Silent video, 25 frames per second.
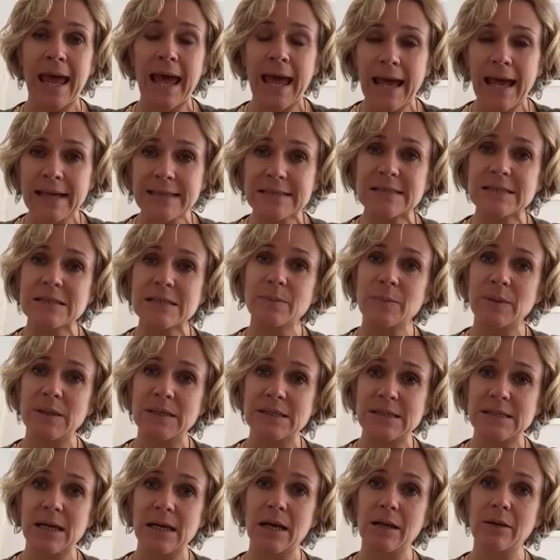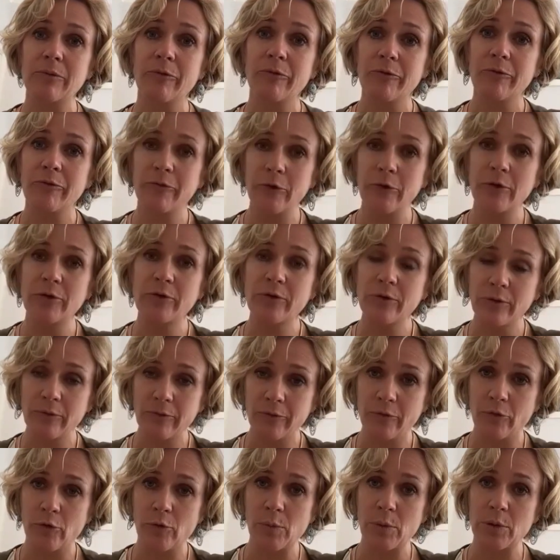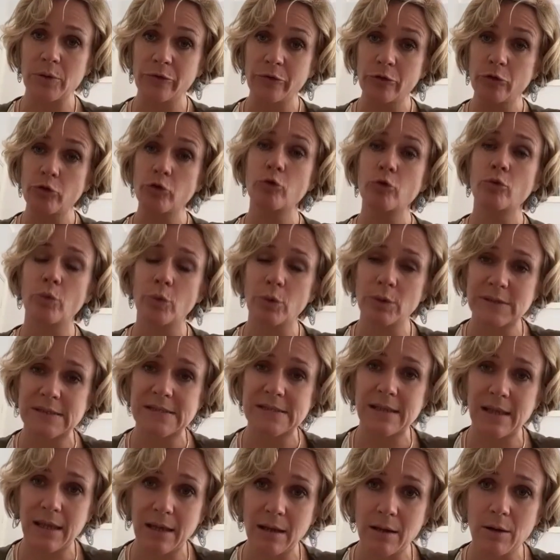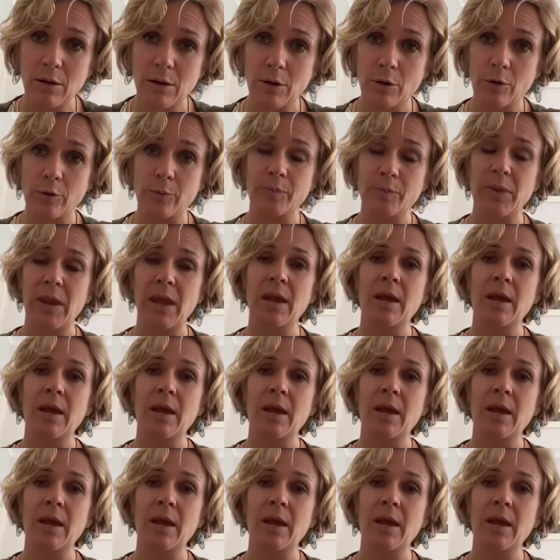has to be done first and foremost towards that goal.